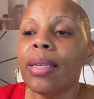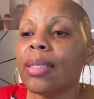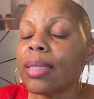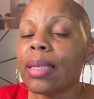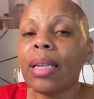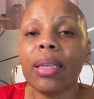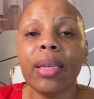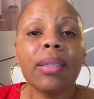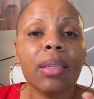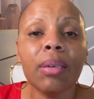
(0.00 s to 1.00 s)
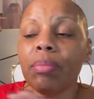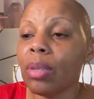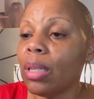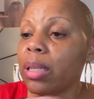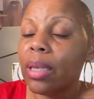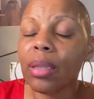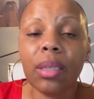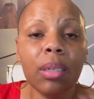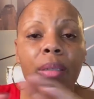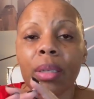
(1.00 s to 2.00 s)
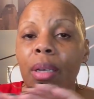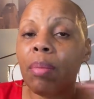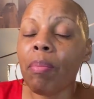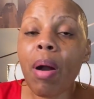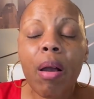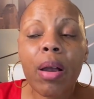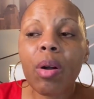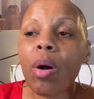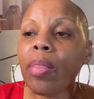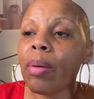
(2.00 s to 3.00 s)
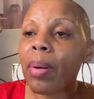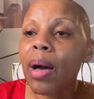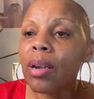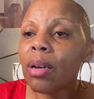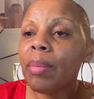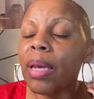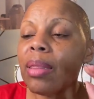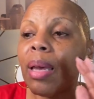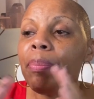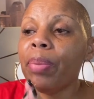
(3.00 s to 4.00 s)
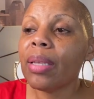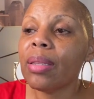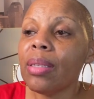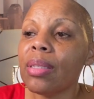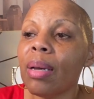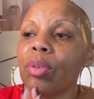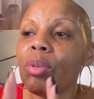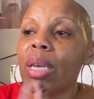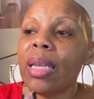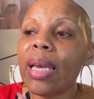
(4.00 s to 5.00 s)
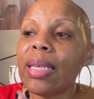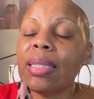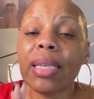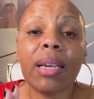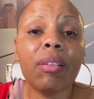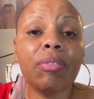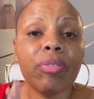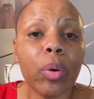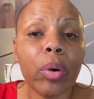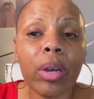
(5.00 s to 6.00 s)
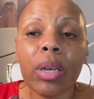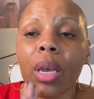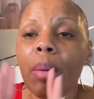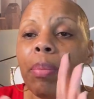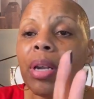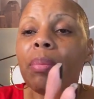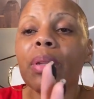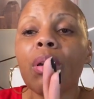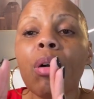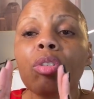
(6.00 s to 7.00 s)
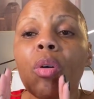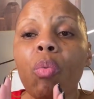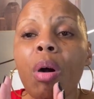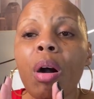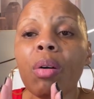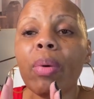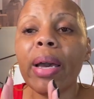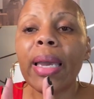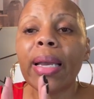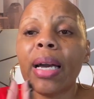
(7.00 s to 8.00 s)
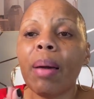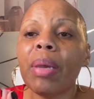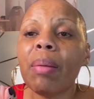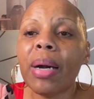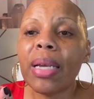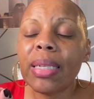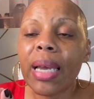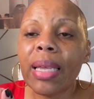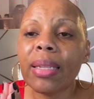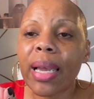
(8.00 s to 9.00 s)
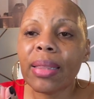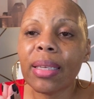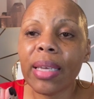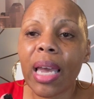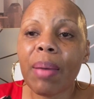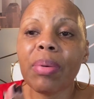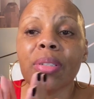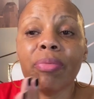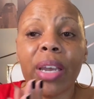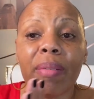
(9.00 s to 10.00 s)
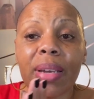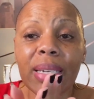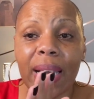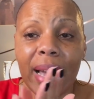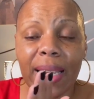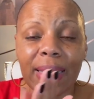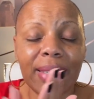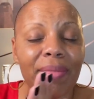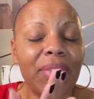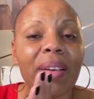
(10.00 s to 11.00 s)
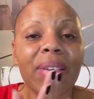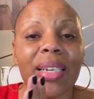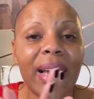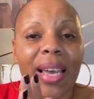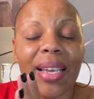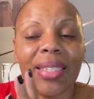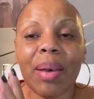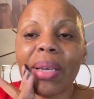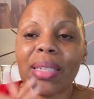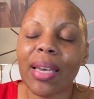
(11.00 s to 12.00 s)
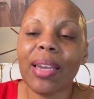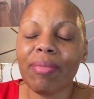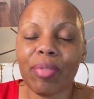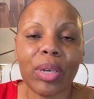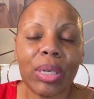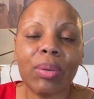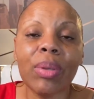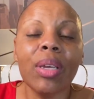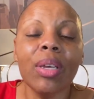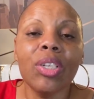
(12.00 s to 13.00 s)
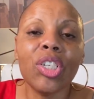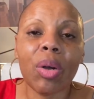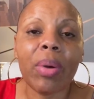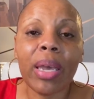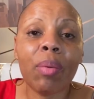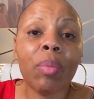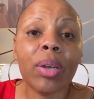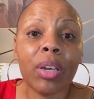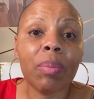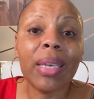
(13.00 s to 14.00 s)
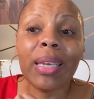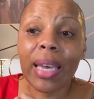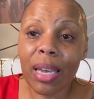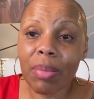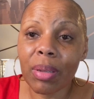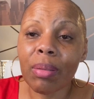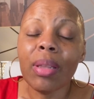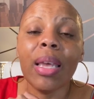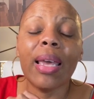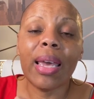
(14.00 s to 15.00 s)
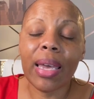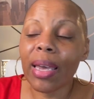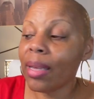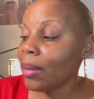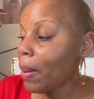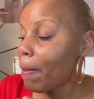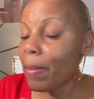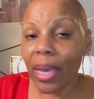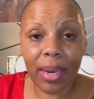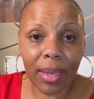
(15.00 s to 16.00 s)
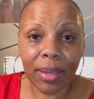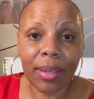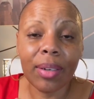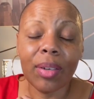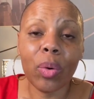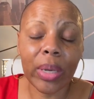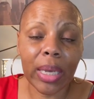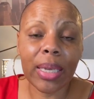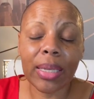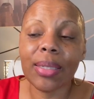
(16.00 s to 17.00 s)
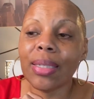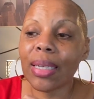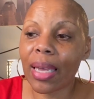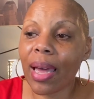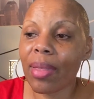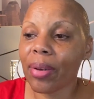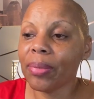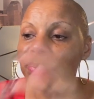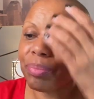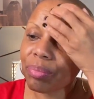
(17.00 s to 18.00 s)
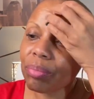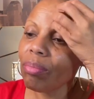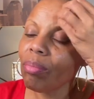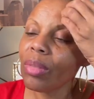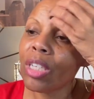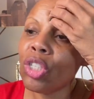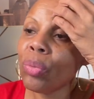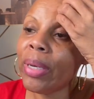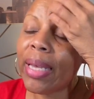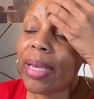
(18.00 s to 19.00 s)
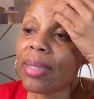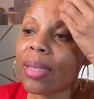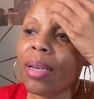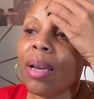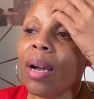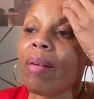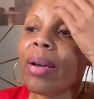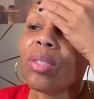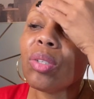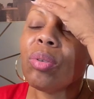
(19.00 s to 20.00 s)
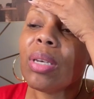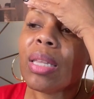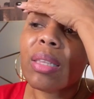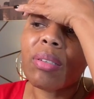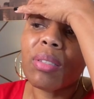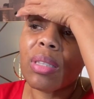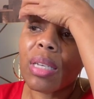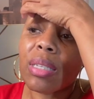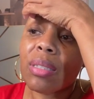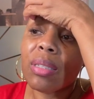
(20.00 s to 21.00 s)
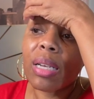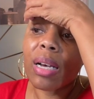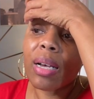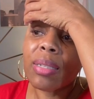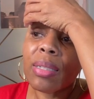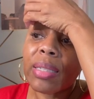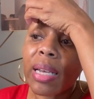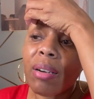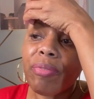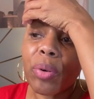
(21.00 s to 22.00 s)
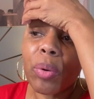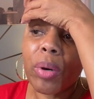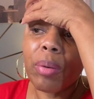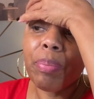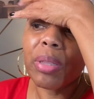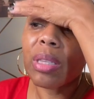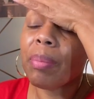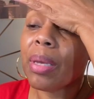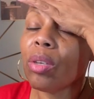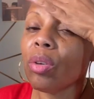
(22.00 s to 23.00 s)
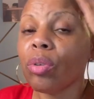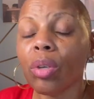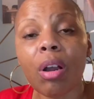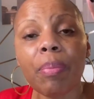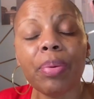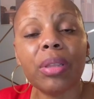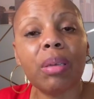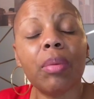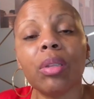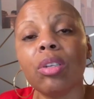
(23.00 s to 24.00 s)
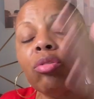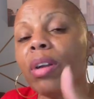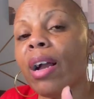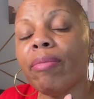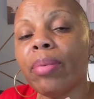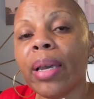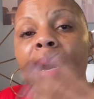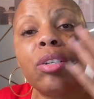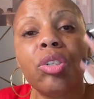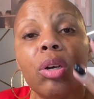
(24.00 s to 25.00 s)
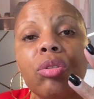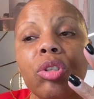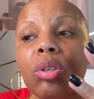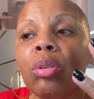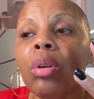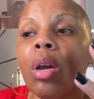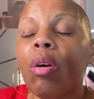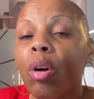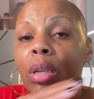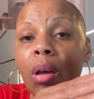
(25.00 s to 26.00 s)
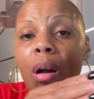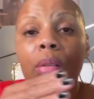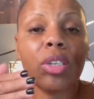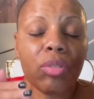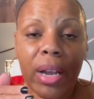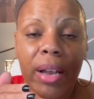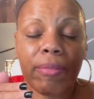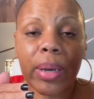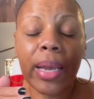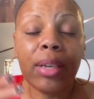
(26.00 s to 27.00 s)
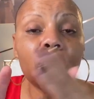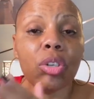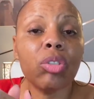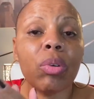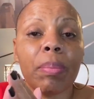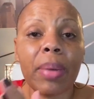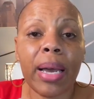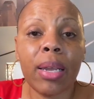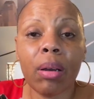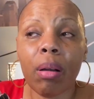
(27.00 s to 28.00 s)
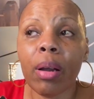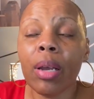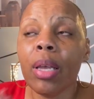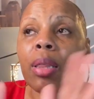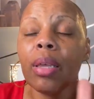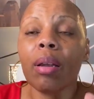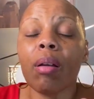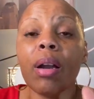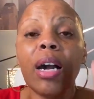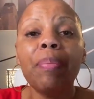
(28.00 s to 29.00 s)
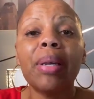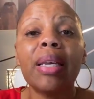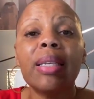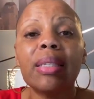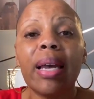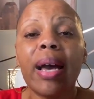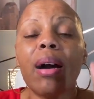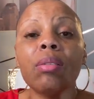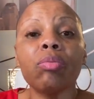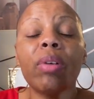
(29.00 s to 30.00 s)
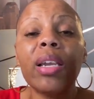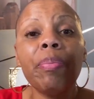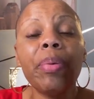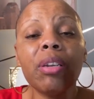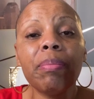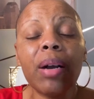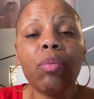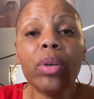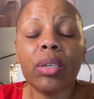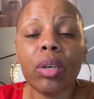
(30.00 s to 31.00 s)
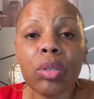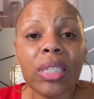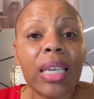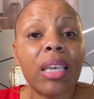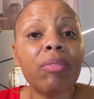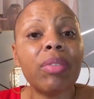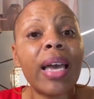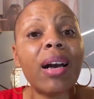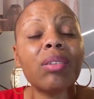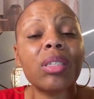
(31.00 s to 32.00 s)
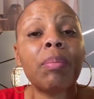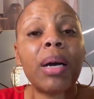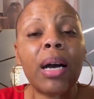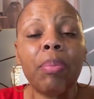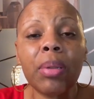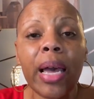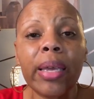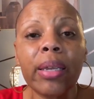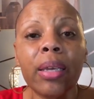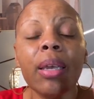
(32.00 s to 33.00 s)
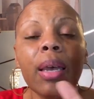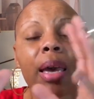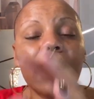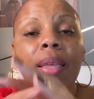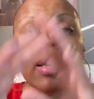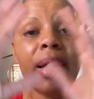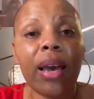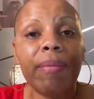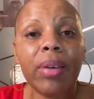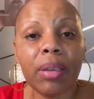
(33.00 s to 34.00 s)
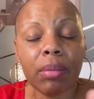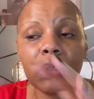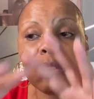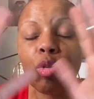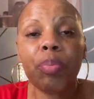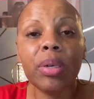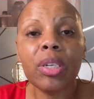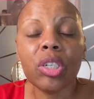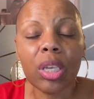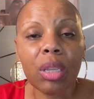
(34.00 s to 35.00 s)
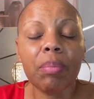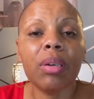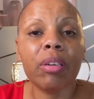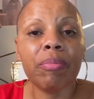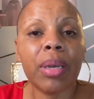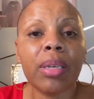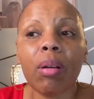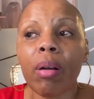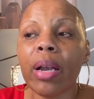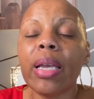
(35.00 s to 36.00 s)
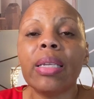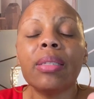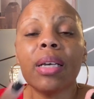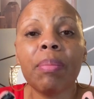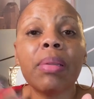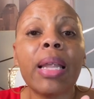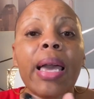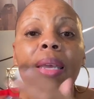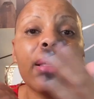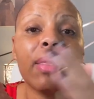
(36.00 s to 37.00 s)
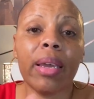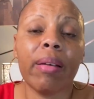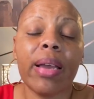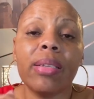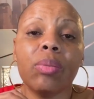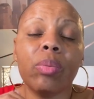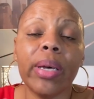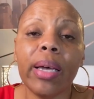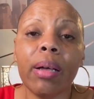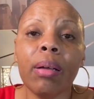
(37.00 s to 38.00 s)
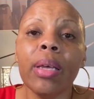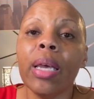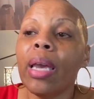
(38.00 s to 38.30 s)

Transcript: Just click the click the bar on the bottom and then pick these up. You get a set of four, put them along your walkway coming Monday like the cables. Very nice, very nice. I'm excited for you, Joanne. We're gonna be cable and bedding queens together twins. All right, so you get the, the, the set of four, put them in your yard, put them on the driveway. I showed you, or along the driveway, I showed you where mine are. They are up against the house, right up under my windows to give the house some uplighting. And then I have a little bush in the middle of my yard and it's uplighting there as well.